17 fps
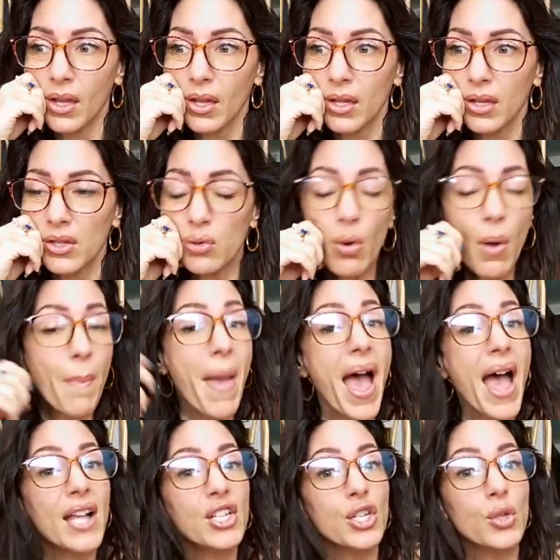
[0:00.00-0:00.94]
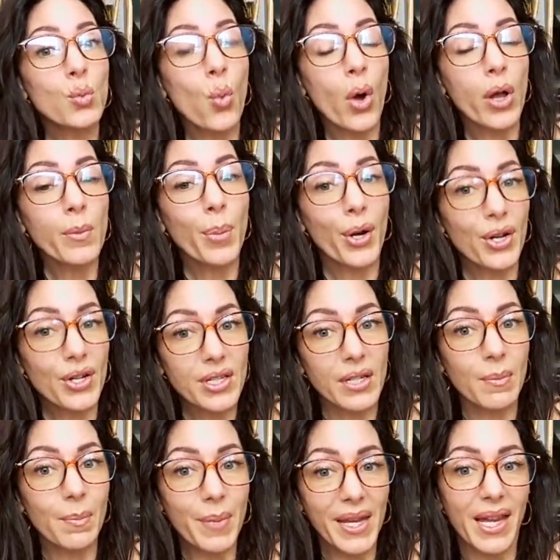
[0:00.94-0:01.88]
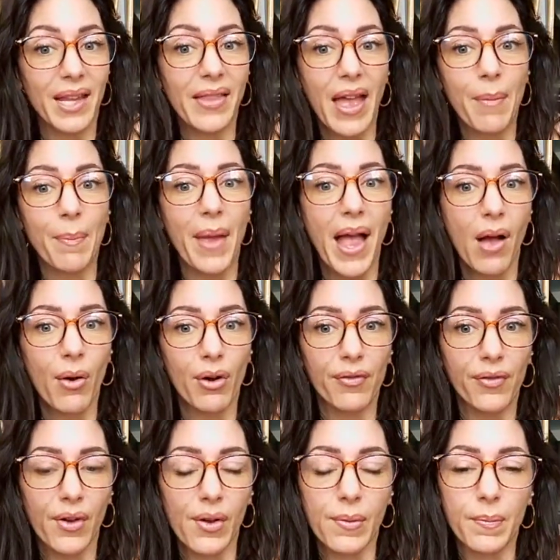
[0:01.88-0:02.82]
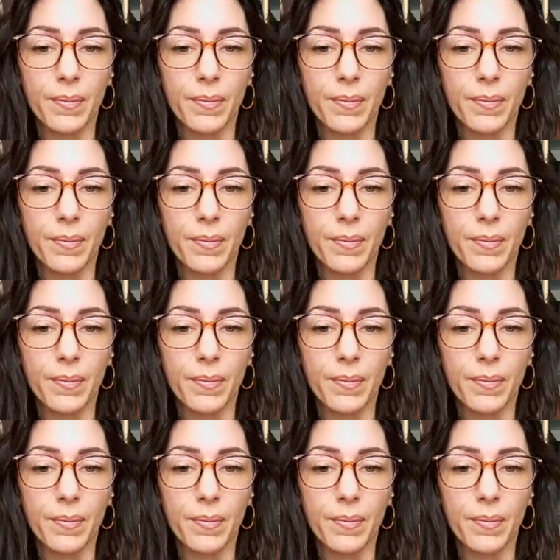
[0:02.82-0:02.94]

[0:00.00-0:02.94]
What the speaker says: So imagine one person being that powerful,